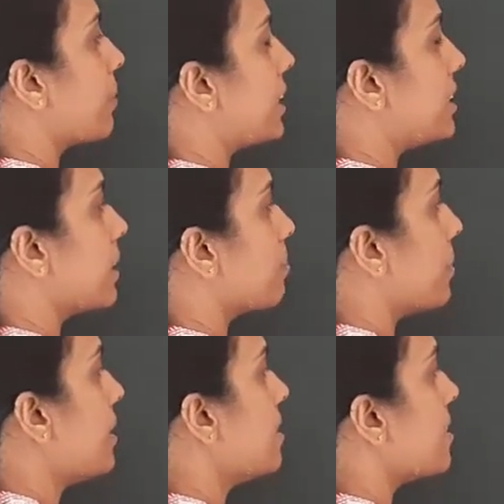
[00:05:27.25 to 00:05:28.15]
meter
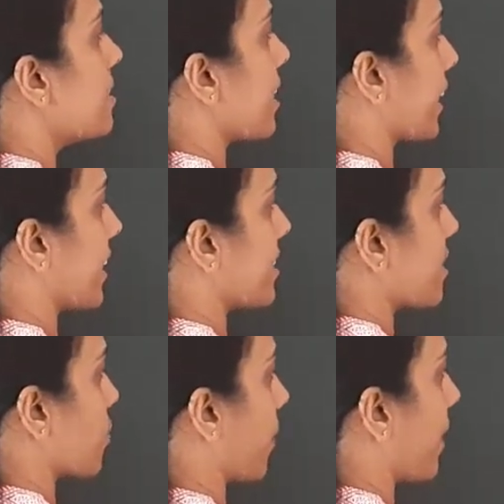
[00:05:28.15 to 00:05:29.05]
per second
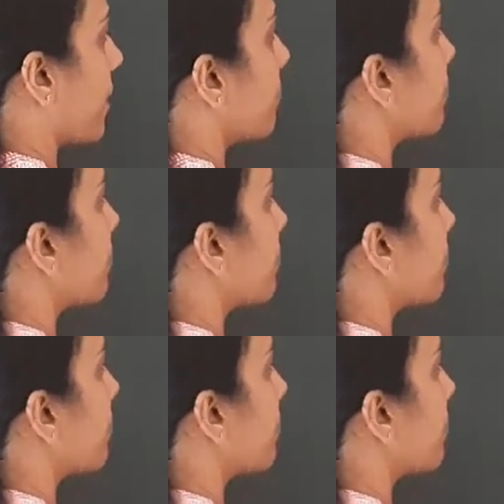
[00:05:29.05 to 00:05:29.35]
square.